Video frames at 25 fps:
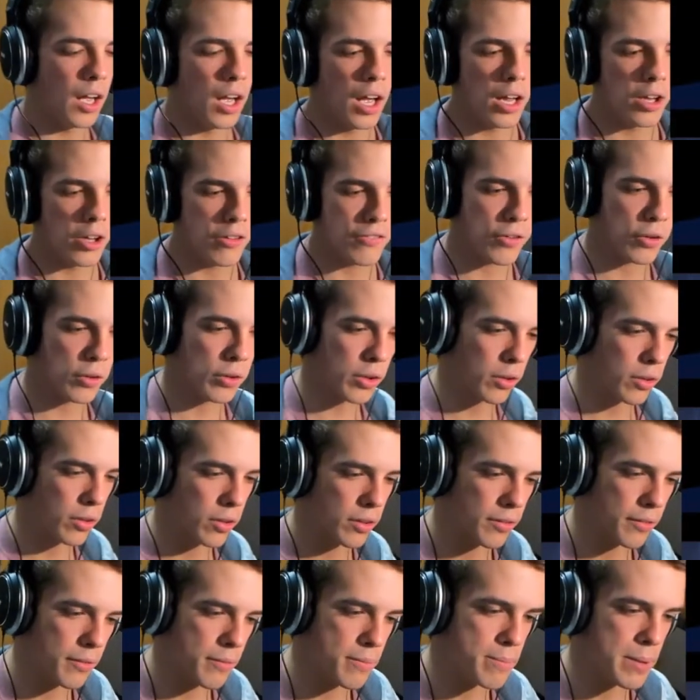I love her little
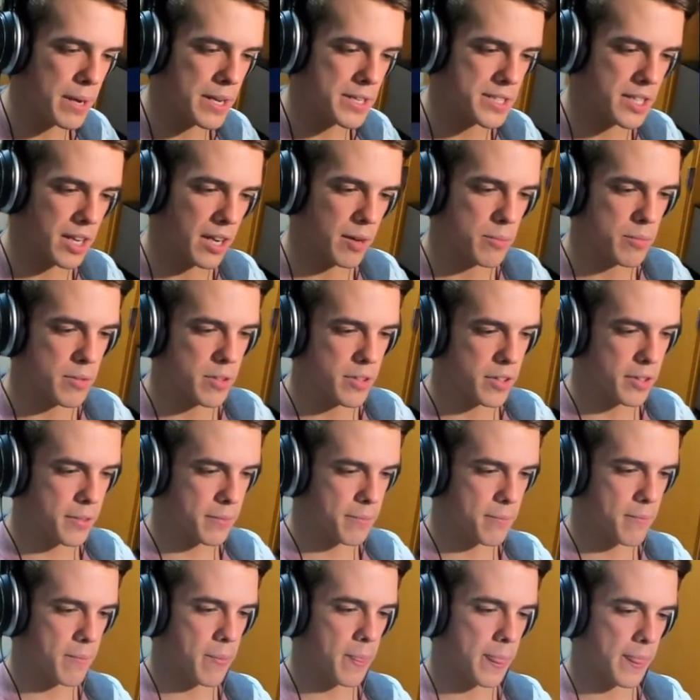bedtime thing.
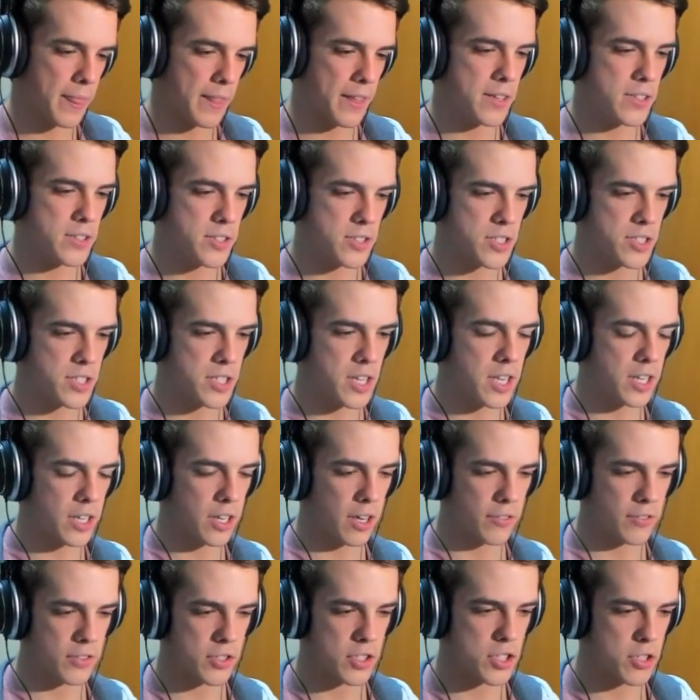Just kick
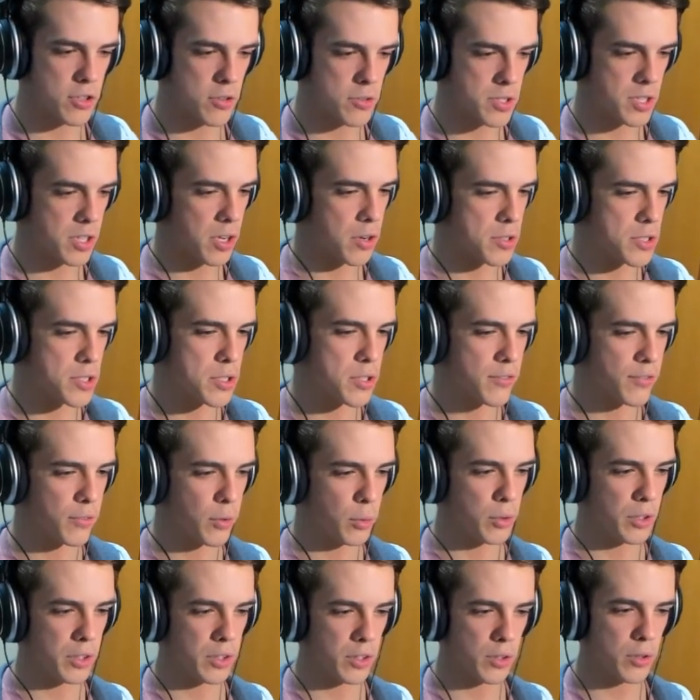off the shoes and go to sleep
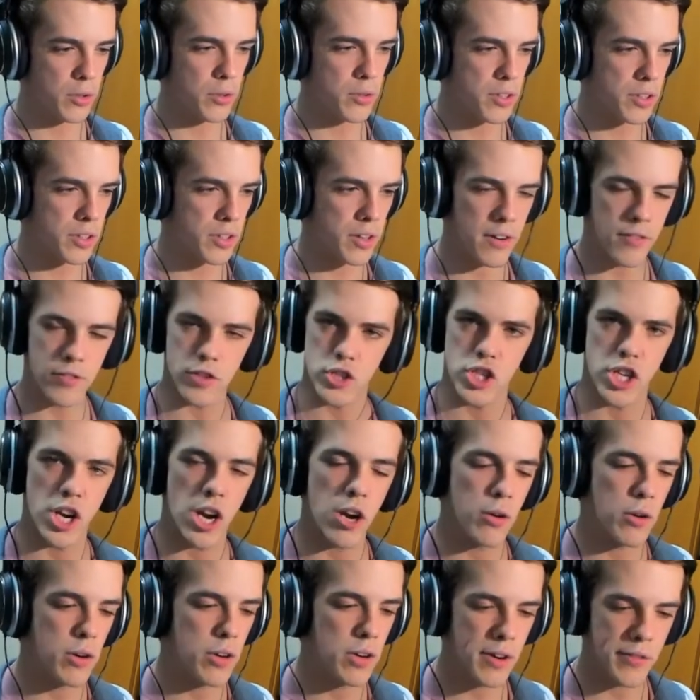fully clothed. Never
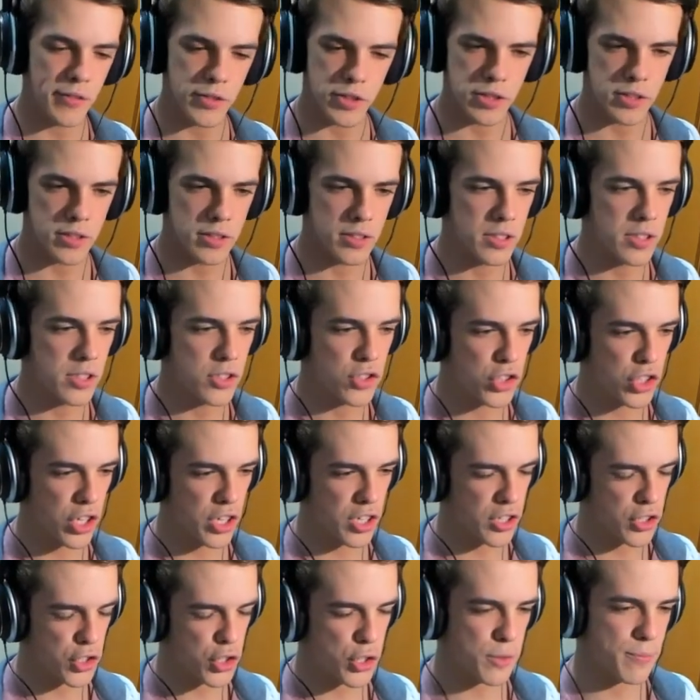shower, never
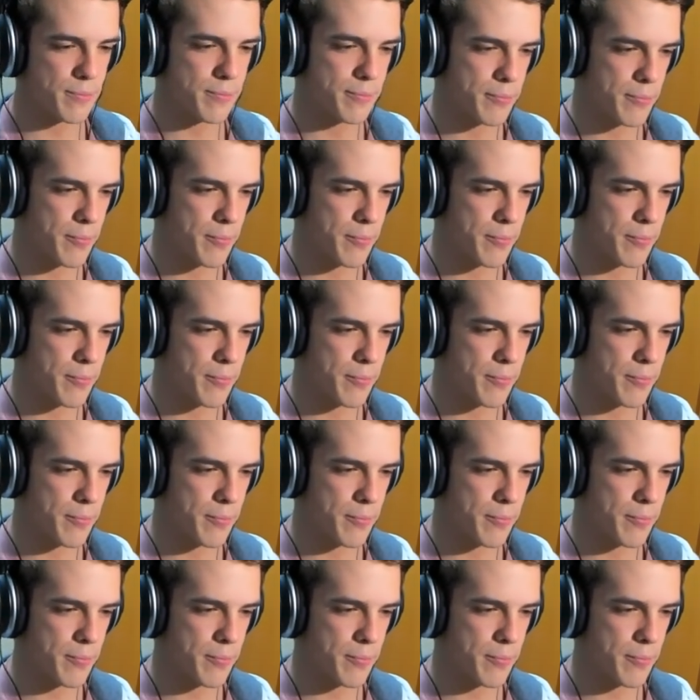change.